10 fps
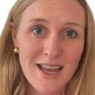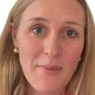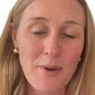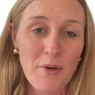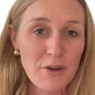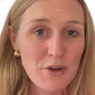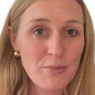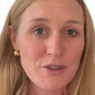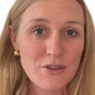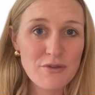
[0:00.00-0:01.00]
I want you to
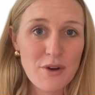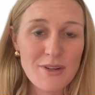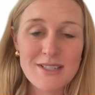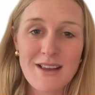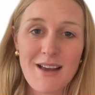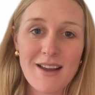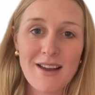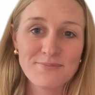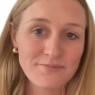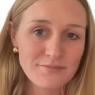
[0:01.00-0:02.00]
put your focus
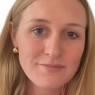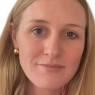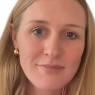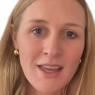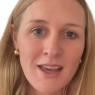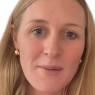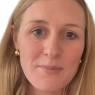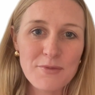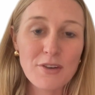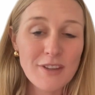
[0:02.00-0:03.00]
on
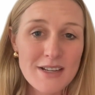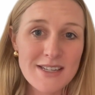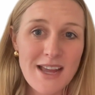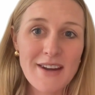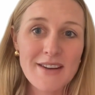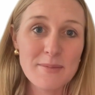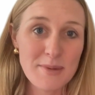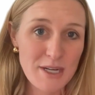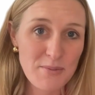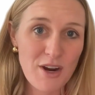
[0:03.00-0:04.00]
reflecting on the
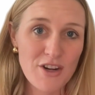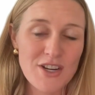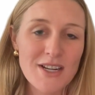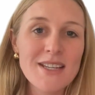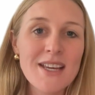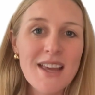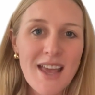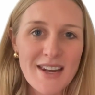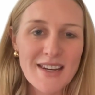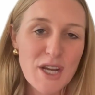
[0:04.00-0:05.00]
PD project
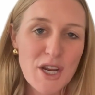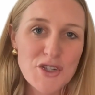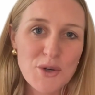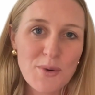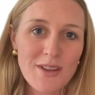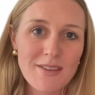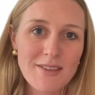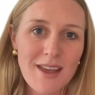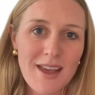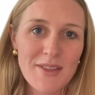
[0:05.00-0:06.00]
and engaging with
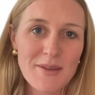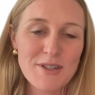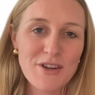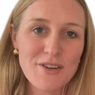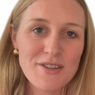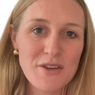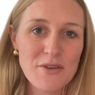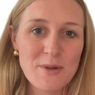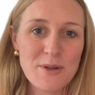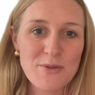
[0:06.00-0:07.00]
the materials that
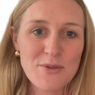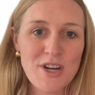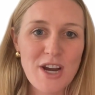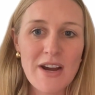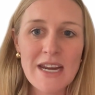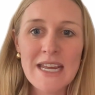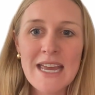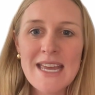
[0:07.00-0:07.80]
your peers are sharing.